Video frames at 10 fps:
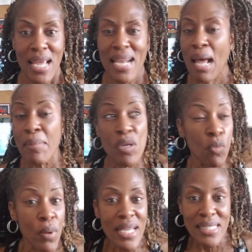And I
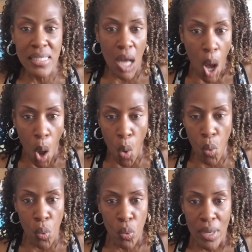mean we as a
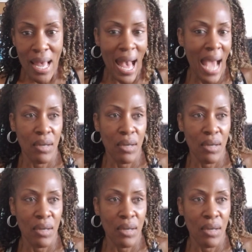whole. I